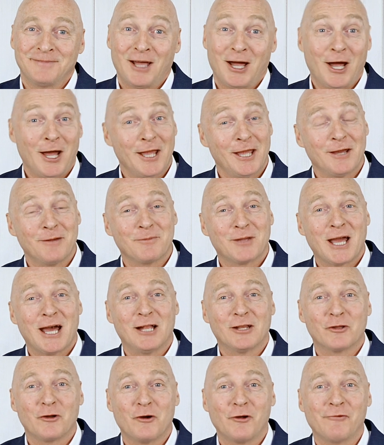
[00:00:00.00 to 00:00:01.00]
Hi, I'm
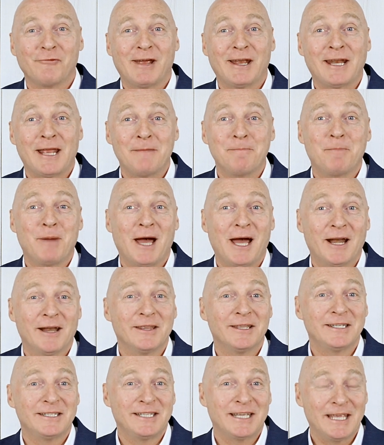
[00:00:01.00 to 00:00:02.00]
Karl Konrad and part
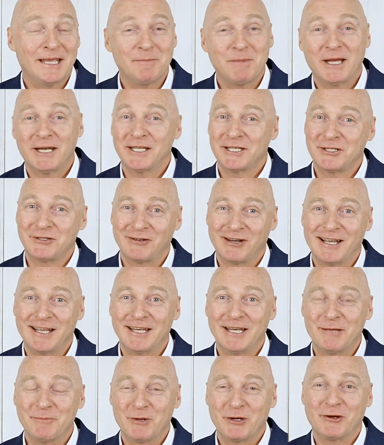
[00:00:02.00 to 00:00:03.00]
of the team at
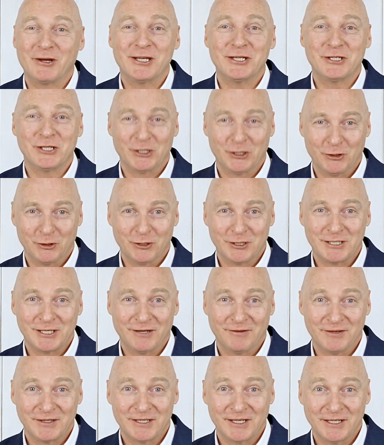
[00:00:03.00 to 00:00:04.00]
Australian Immigration Law
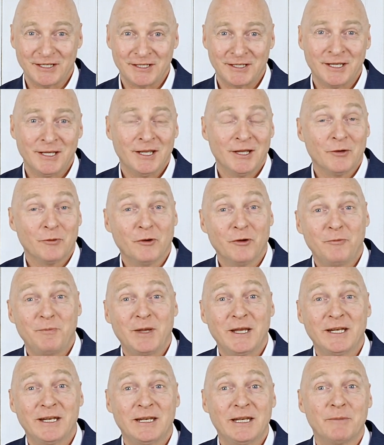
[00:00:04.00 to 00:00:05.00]
Services. We've
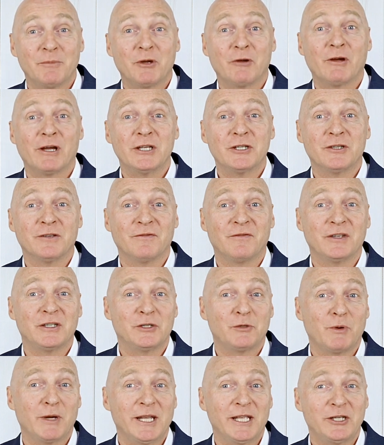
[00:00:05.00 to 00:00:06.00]
been in immigration for
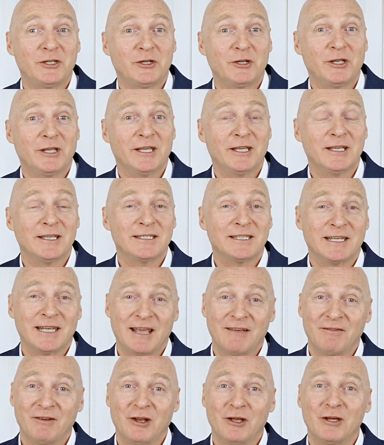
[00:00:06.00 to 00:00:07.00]
22 years and
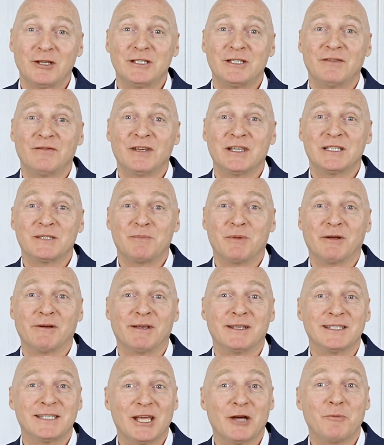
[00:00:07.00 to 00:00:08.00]
have loads of
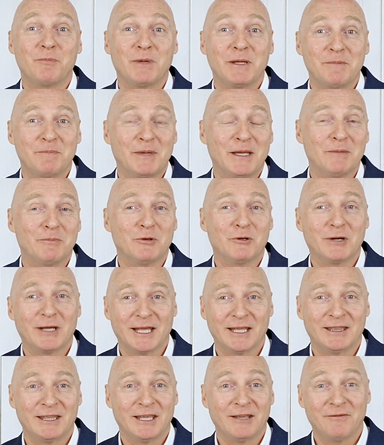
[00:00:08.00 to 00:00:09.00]
experience helping people
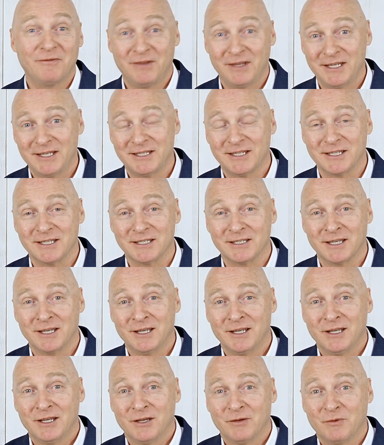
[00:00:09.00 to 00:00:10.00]
get their visas.
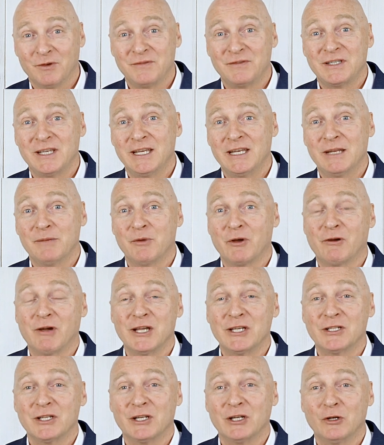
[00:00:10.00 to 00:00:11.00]
We've seen
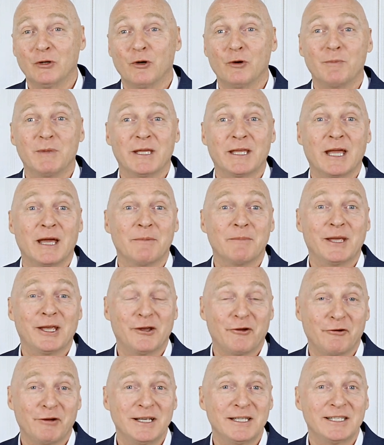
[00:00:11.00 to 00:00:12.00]
immigration law become
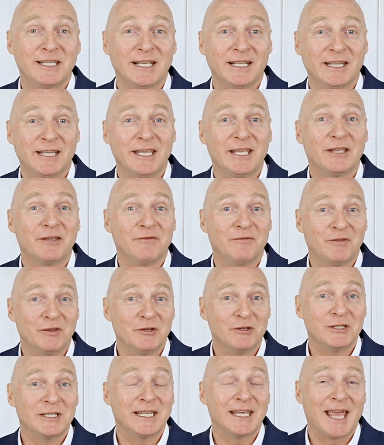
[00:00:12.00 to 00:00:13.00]
increasingly
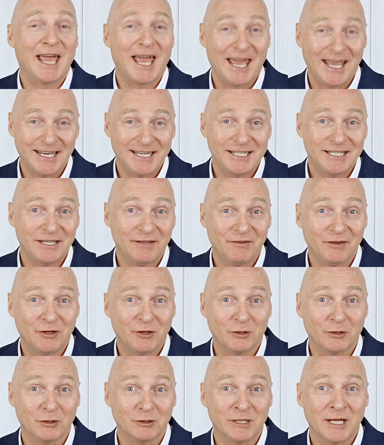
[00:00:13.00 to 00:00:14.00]
confusing and
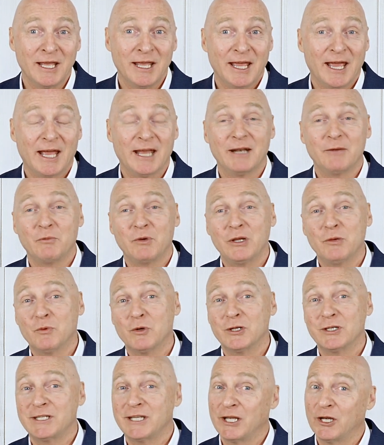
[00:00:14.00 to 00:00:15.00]
difficult, and we
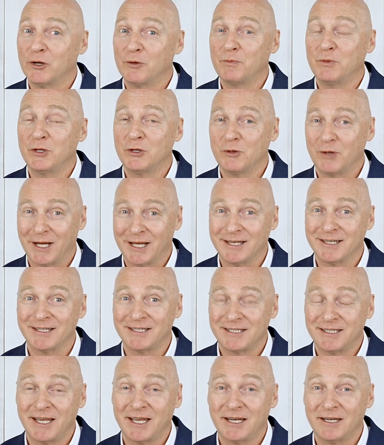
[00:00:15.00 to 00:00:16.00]
want to help you
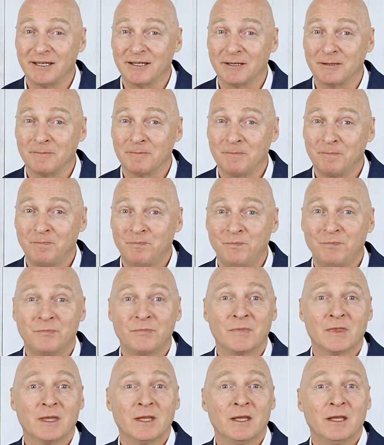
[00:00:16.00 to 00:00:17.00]
understand it.
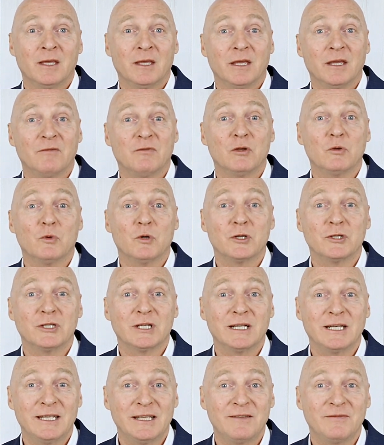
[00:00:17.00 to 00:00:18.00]
If you want
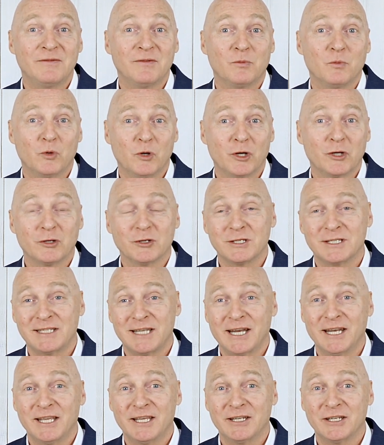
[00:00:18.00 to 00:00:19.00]
to live, work or
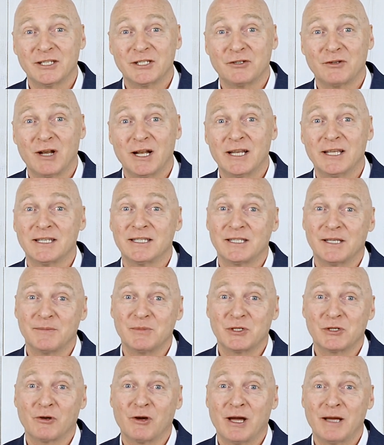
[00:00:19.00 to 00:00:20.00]
study in Australia,
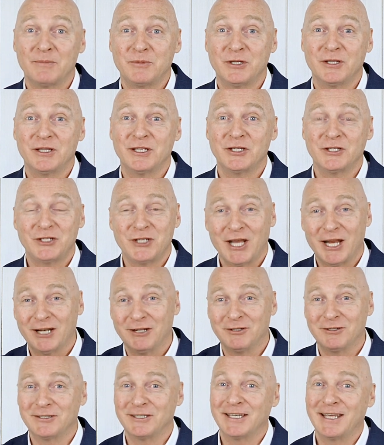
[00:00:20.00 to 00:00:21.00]
subscribe to this
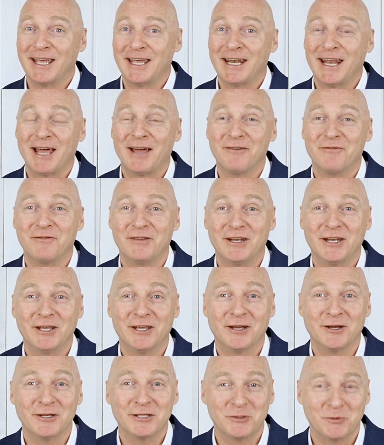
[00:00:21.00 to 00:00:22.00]
channel to get our
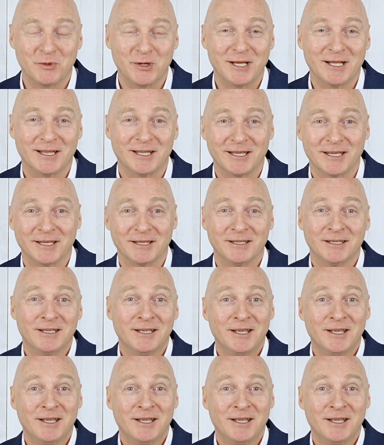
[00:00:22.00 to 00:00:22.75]
videos weekly.